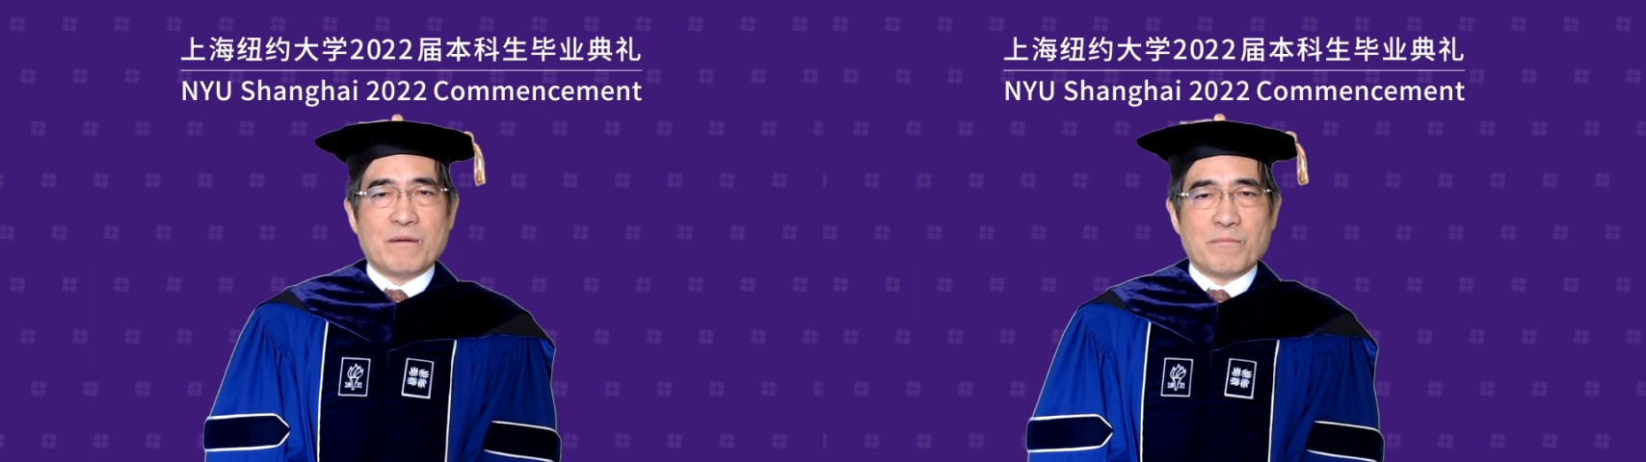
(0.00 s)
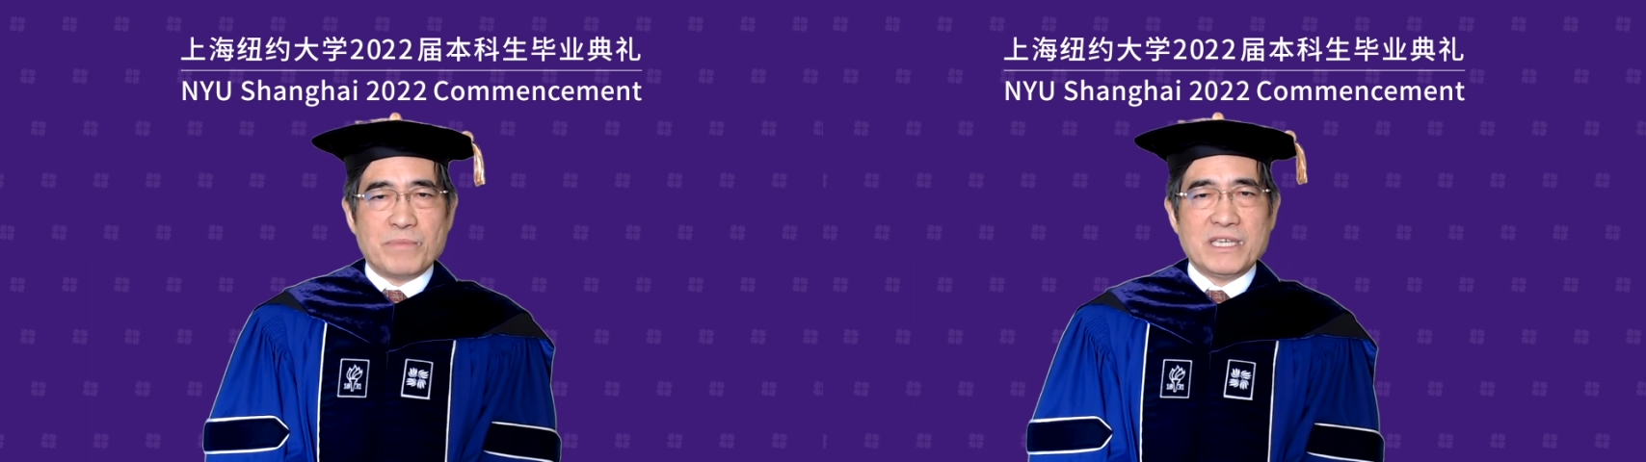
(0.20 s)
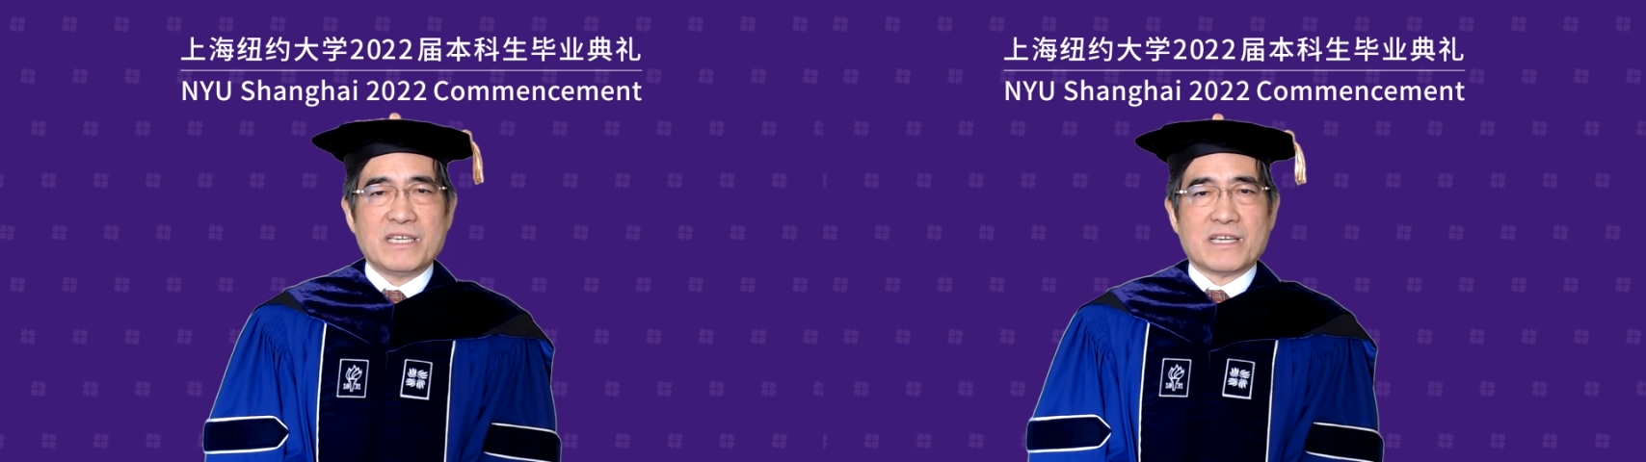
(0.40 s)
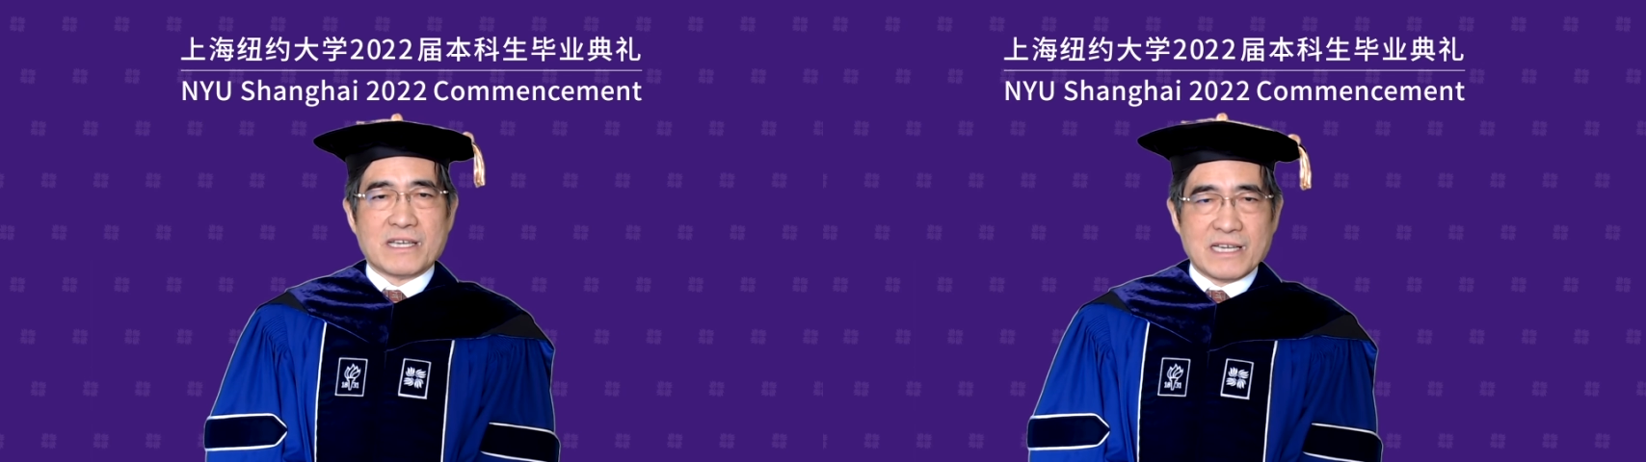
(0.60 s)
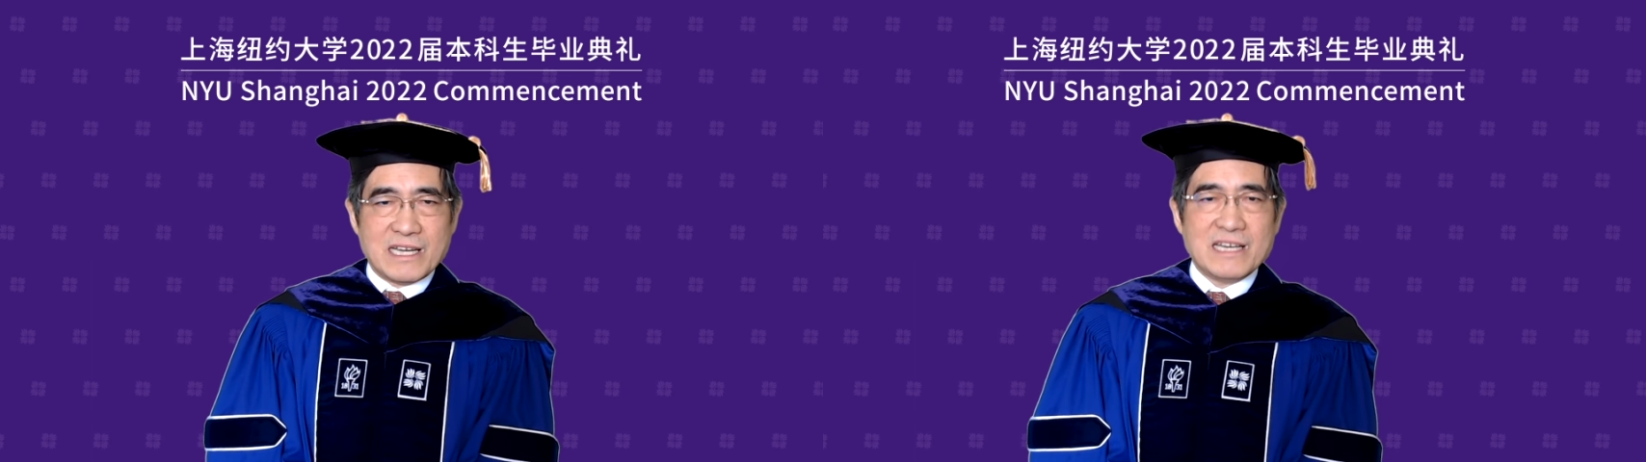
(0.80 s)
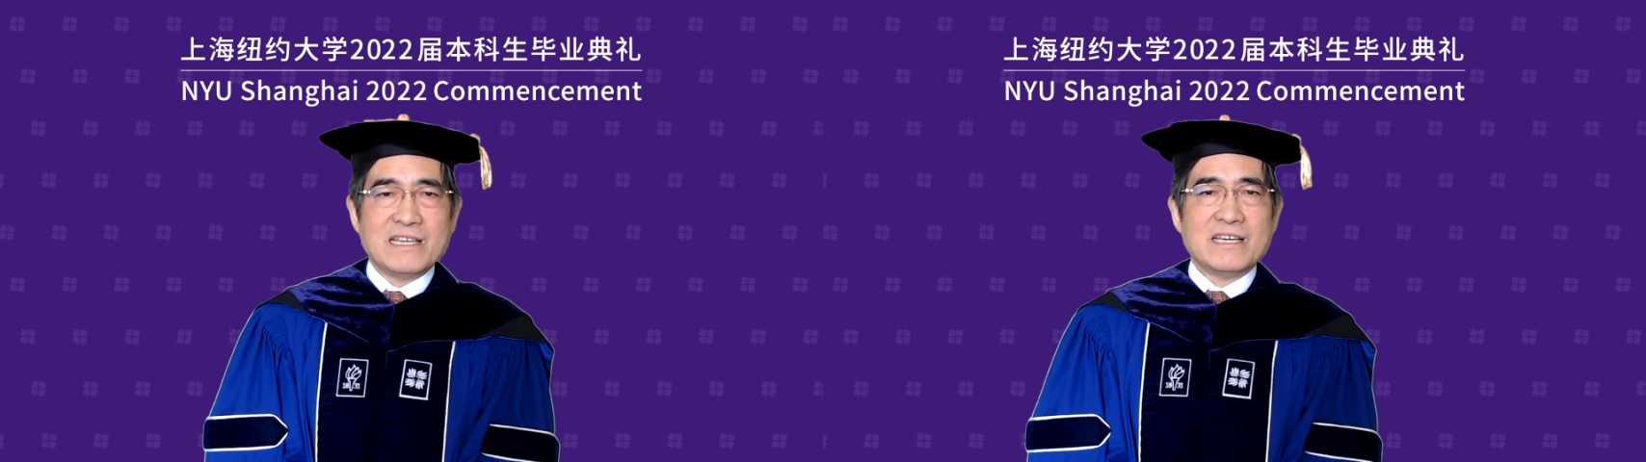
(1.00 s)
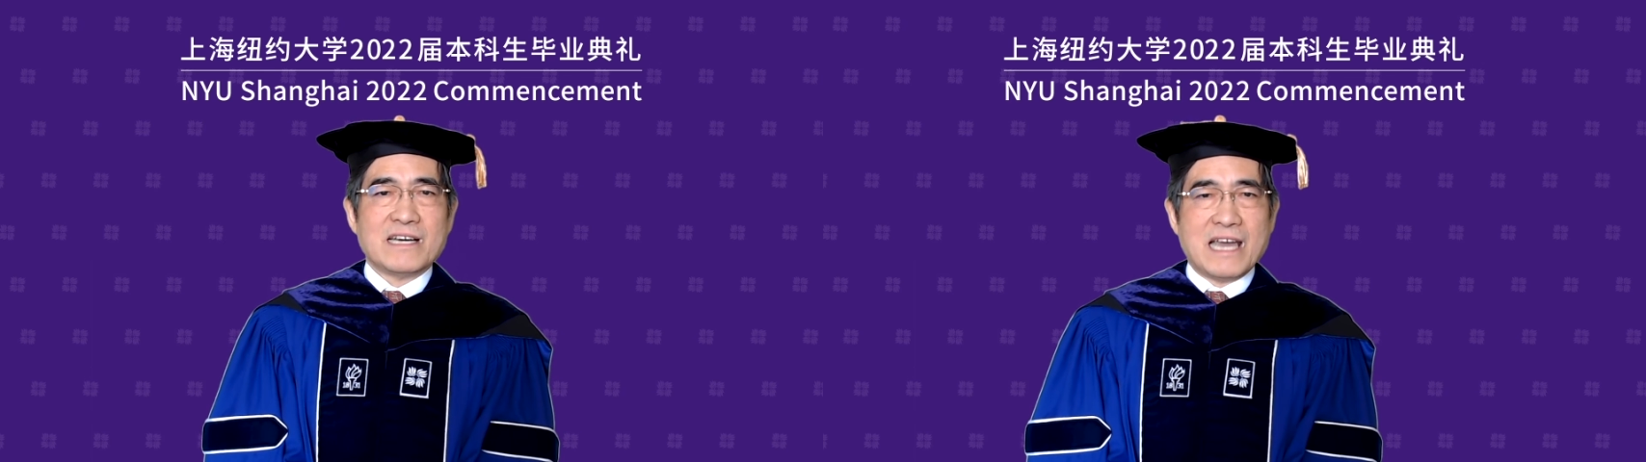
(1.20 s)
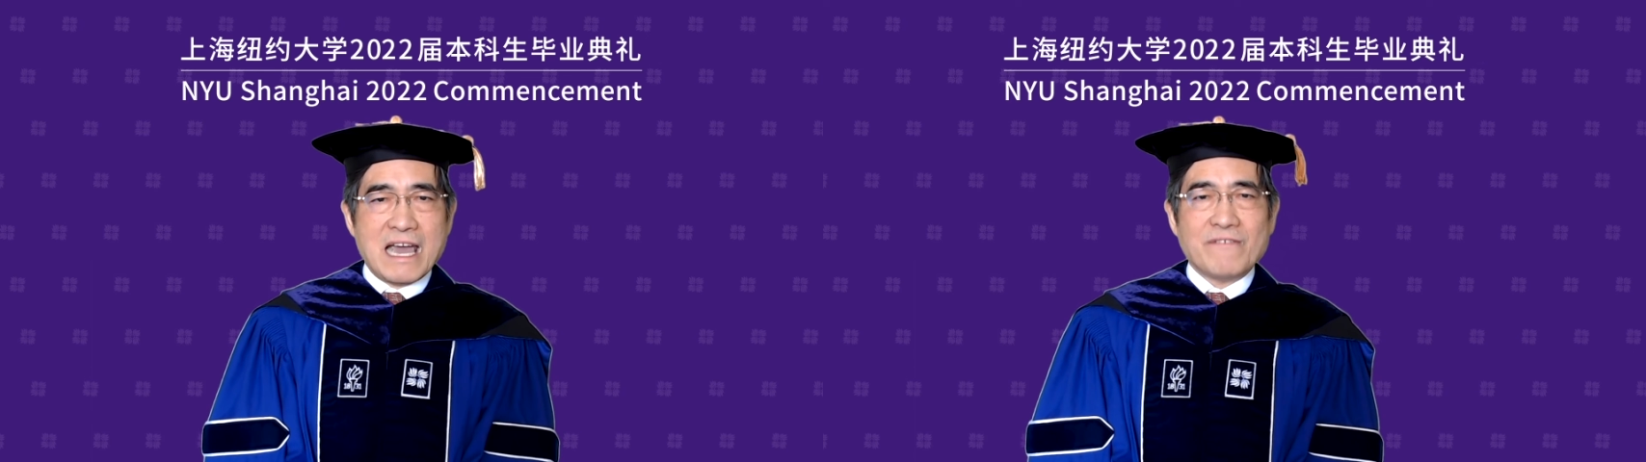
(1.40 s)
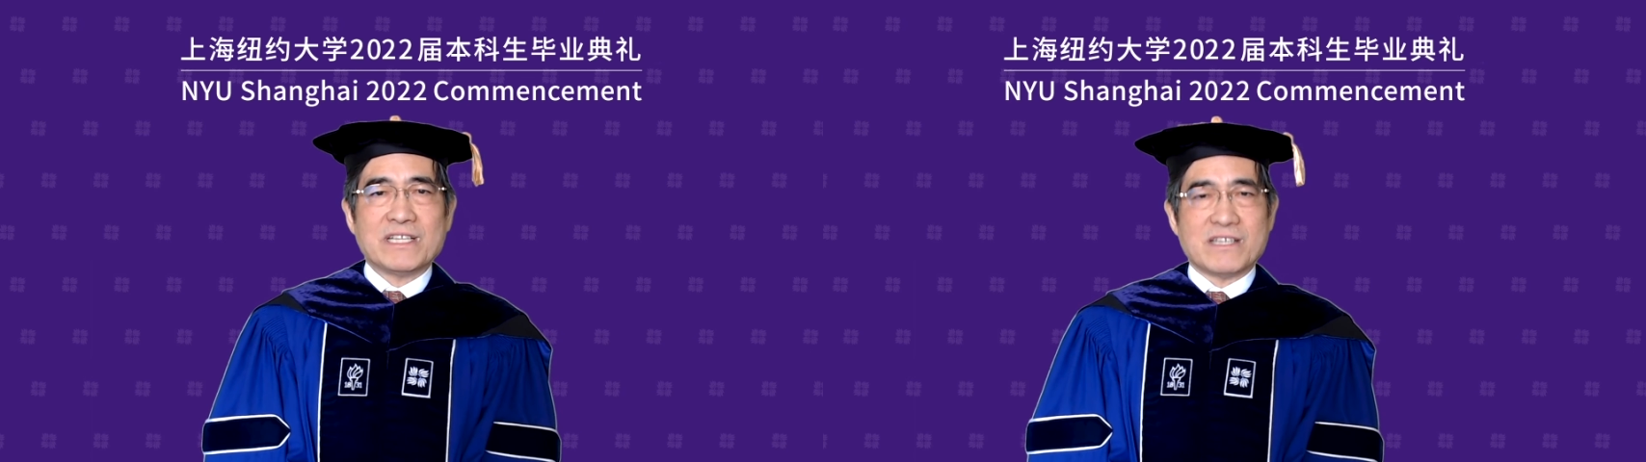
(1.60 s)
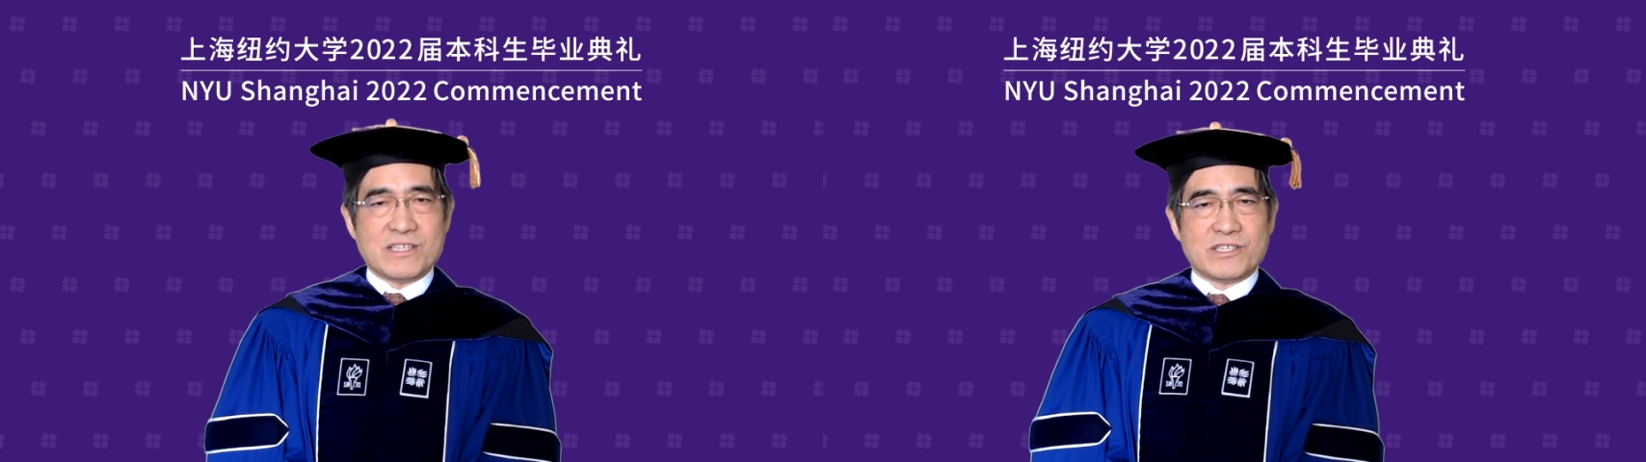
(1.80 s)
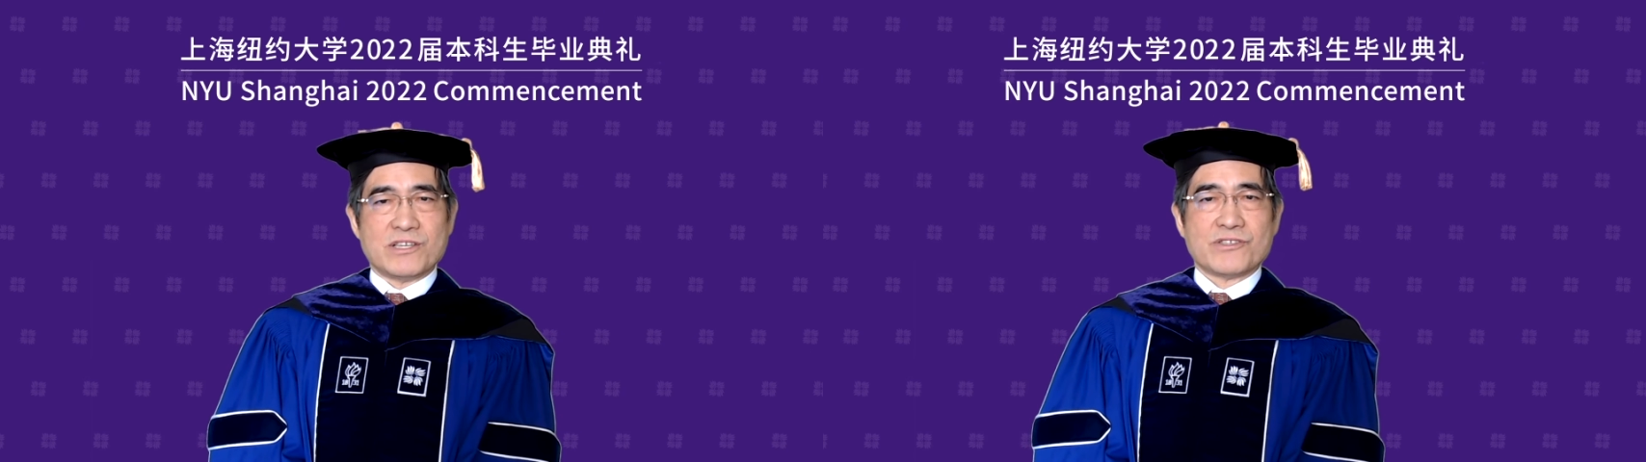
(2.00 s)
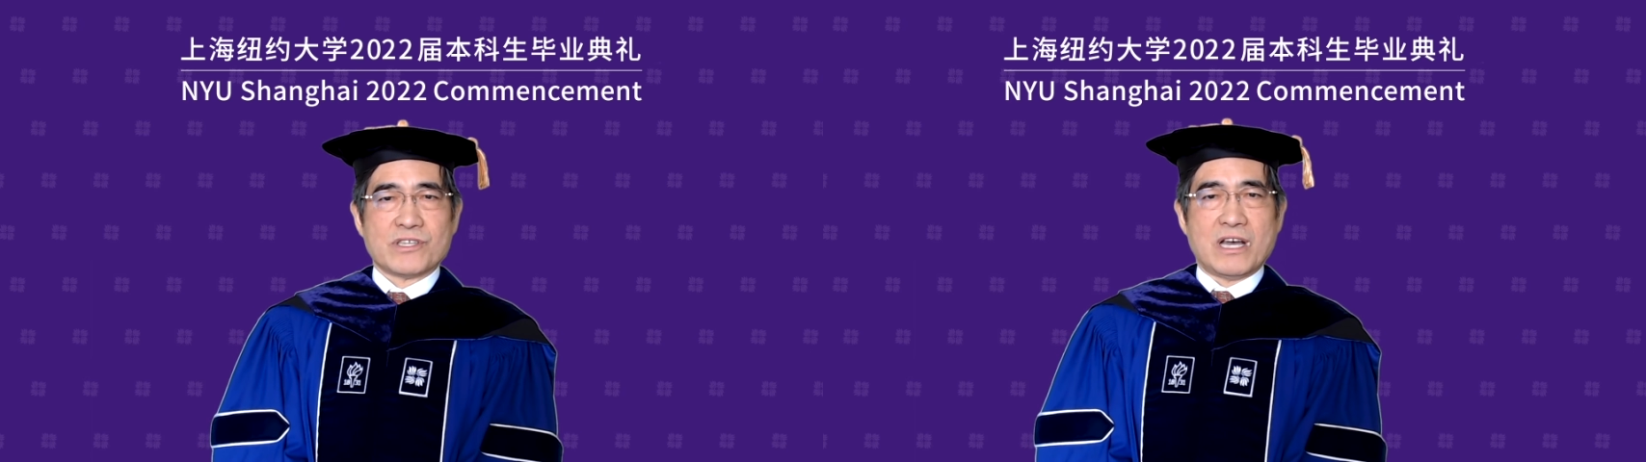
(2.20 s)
be clear evidences